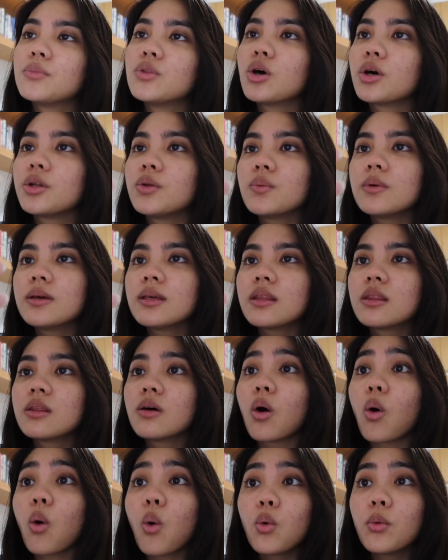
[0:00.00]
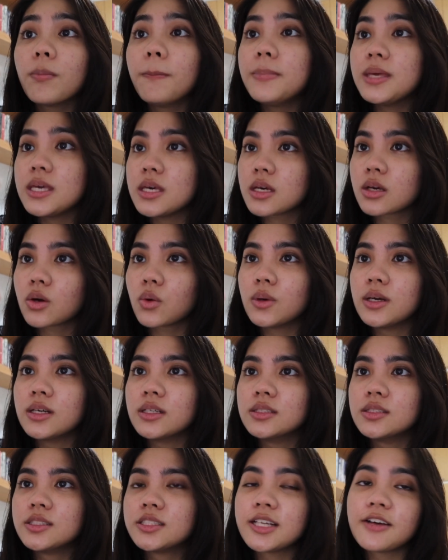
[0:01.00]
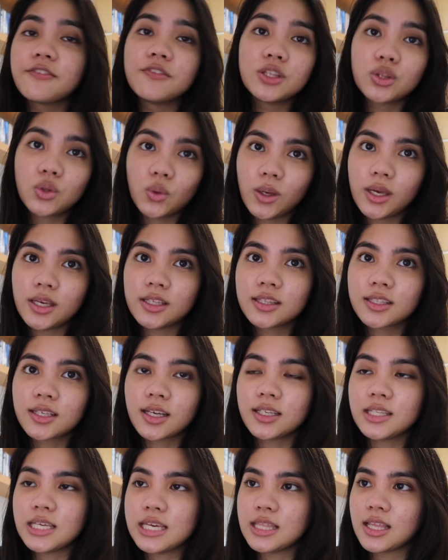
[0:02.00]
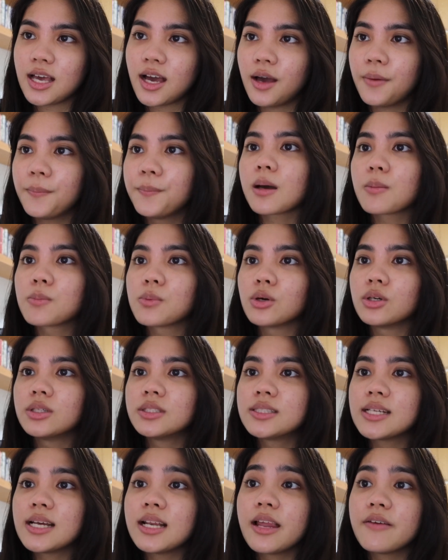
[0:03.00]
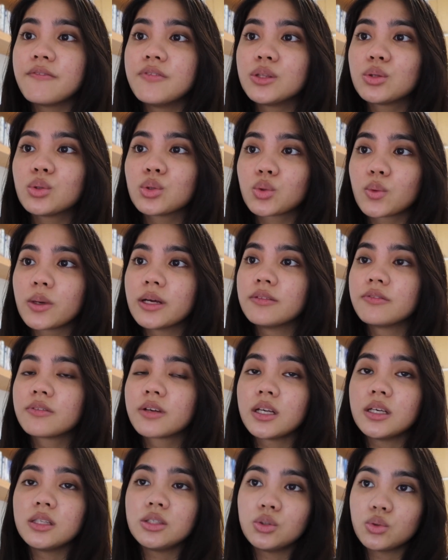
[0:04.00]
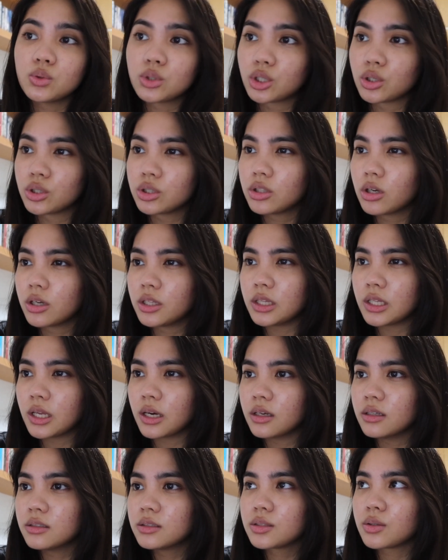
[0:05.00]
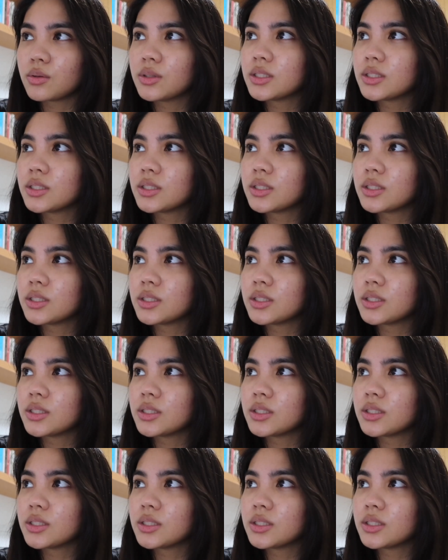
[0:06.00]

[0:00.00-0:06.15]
done with OB quiz 7 to 8 kanina. Tapos, 11 to 12 clean neuro, done na. So,